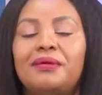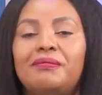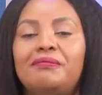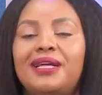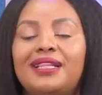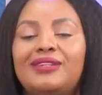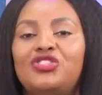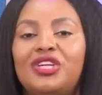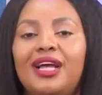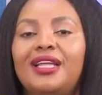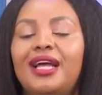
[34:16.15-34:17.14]
But the
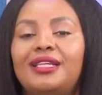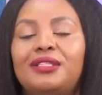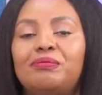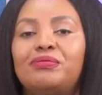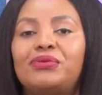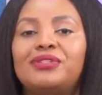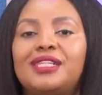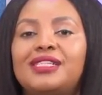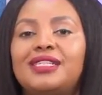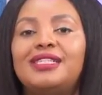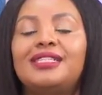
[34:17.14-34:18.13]
journey and the
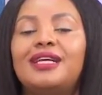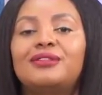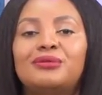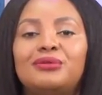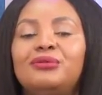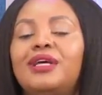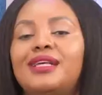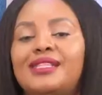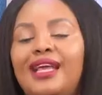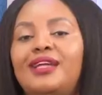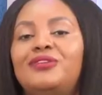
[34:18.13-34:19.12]
process is as good as
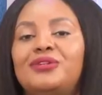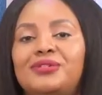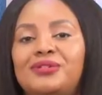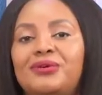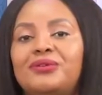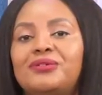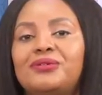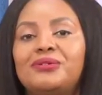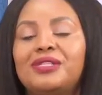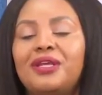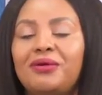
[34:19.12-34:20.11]
the end result.
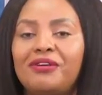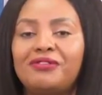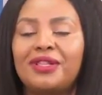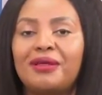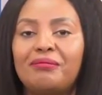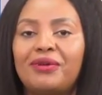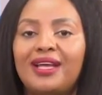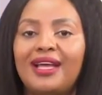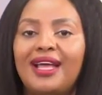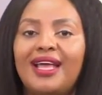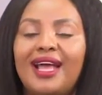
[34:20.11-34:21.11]
So see you after the break
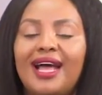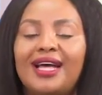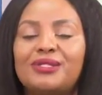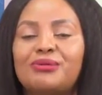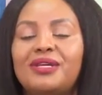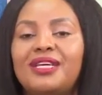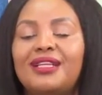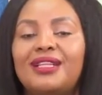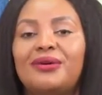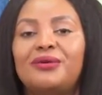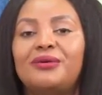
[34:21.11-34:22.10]
as we hear
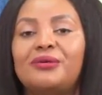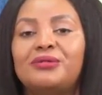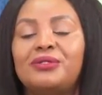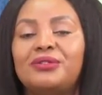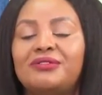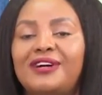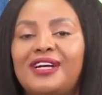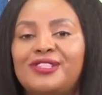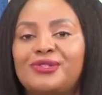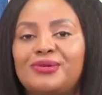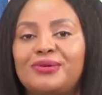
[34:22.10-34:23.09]
the conclusion of her
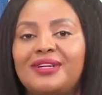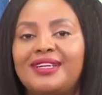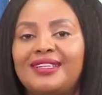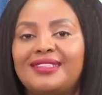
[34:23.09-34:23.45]
story.